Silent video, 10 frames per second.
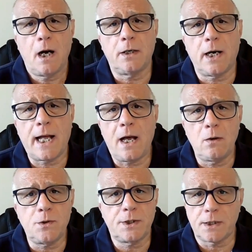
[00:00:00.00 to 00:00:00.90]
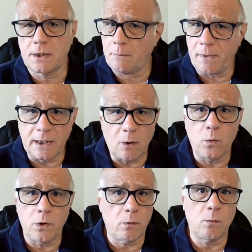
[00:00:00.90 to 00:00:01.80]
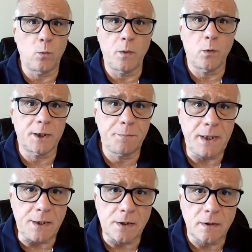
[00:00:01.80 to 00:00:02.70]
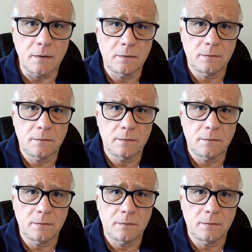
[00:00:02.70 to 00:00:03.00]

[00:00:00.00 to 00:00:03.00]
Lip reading: on our house does not mean that we were at peace.